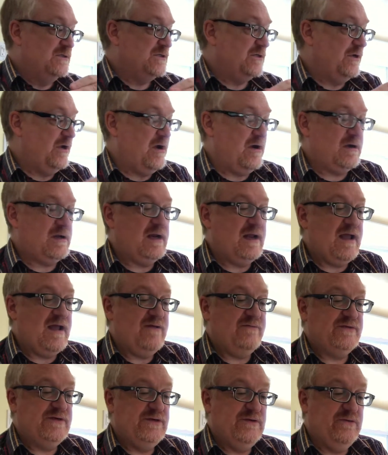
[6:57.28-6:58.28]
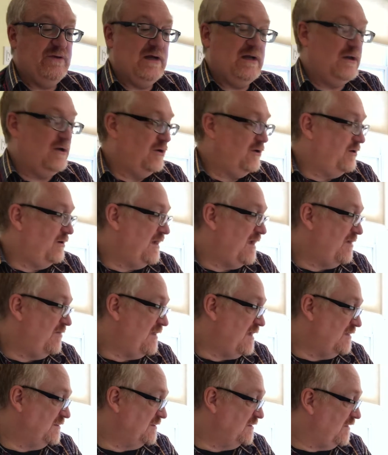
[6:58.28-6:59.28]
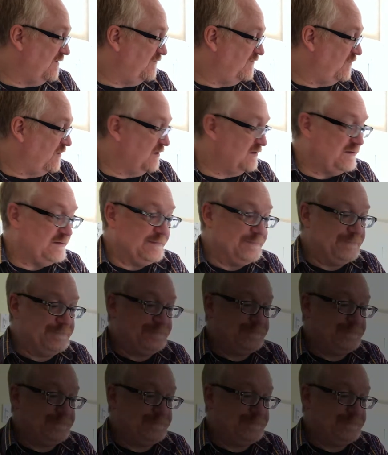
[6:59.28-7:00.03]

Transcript: So you are going to have to learn how that stuff works.